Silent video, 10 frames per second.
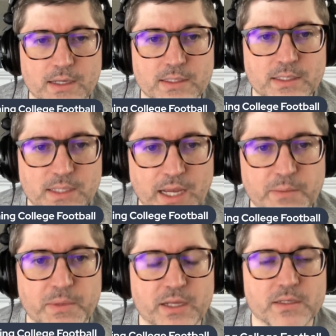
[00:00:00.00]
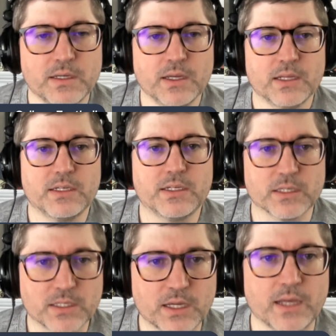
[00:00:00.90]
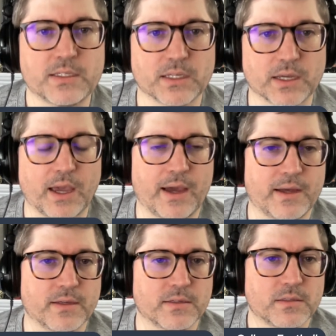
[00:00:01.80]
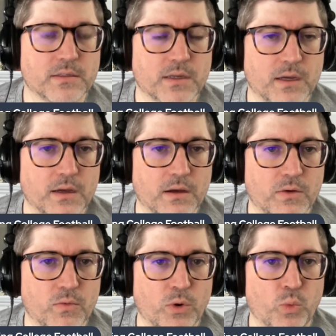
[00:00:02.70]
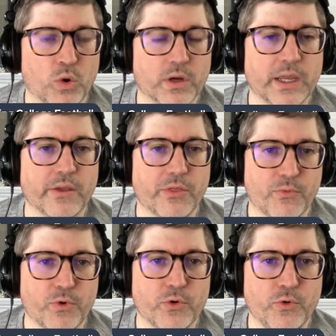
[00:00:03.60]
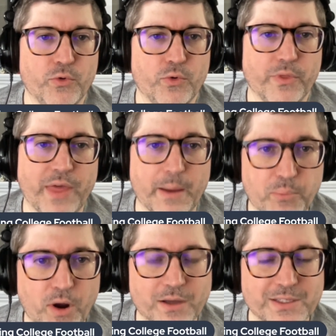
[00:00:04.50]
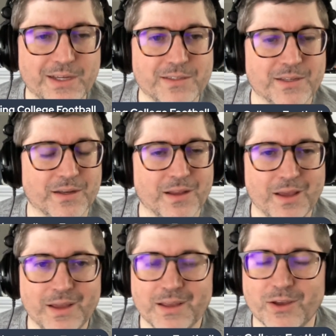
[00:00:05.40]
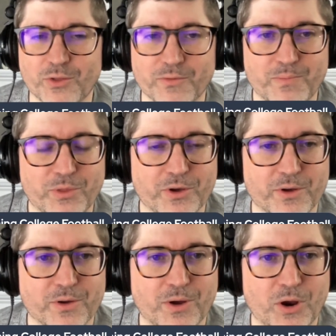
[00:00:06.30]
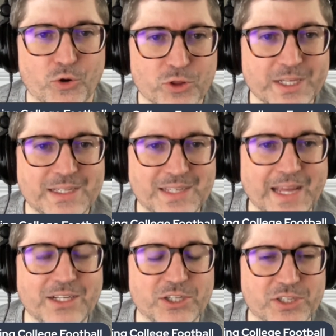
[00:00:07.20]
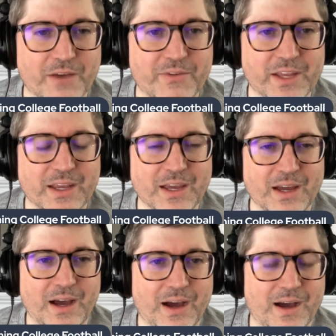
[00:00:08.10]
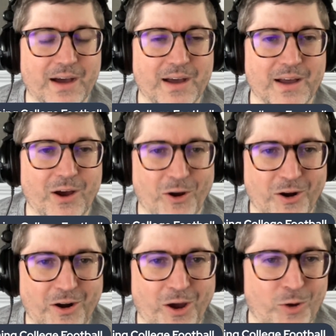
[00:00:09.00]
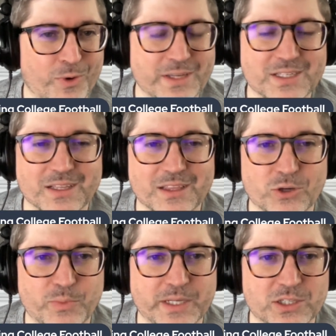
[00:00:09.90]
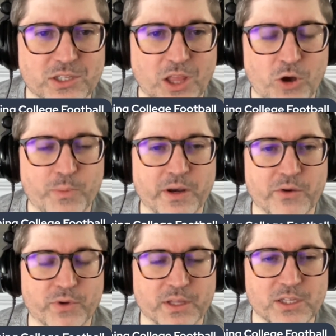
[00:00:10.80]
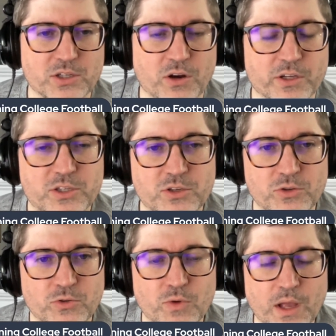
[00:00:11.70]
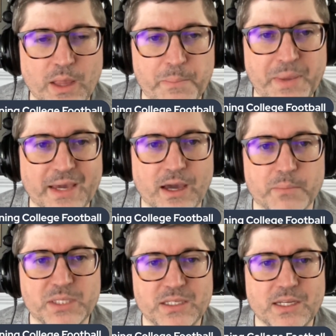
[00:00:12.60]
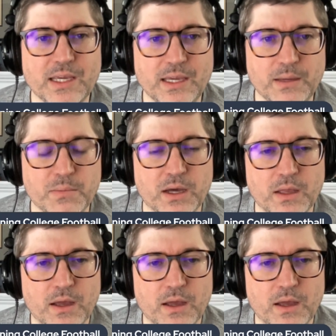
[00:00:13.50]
segment discussing as we're working through that process. And, you know, the early stages of it are always a little bit slow, but it really starts to pick up steam